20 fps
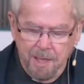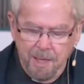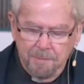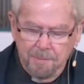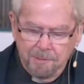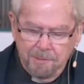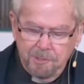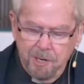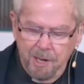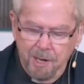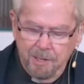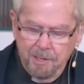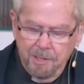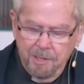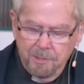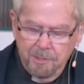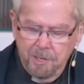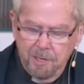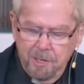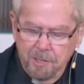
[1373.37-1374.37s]
Isn't that the
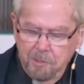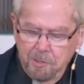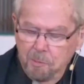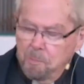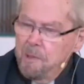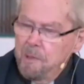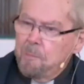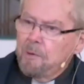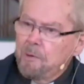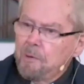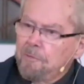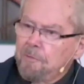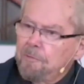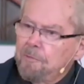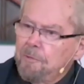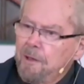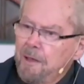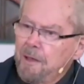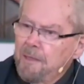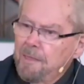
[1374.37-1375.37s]
challenge to
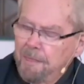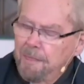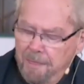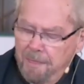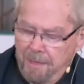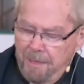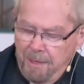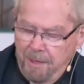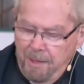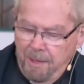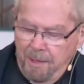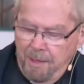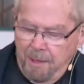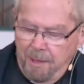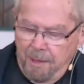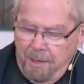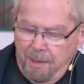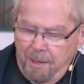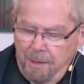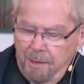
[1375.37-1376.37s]
people of faith
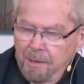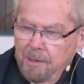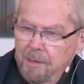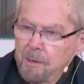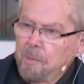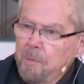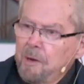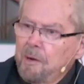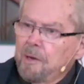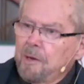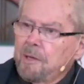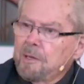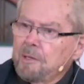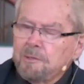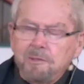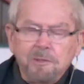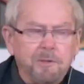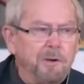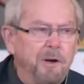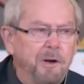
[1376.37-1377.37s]
in
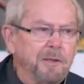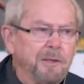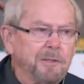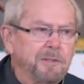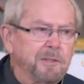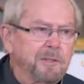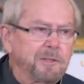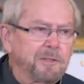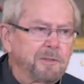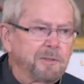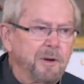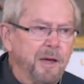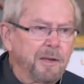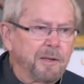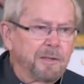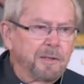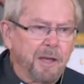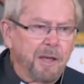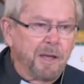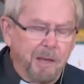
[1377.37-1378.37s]
America's
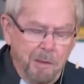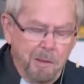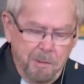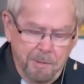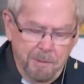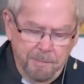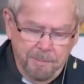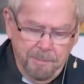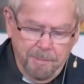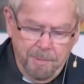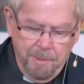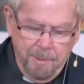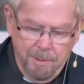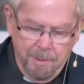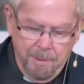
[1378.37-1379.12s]
crisis right now?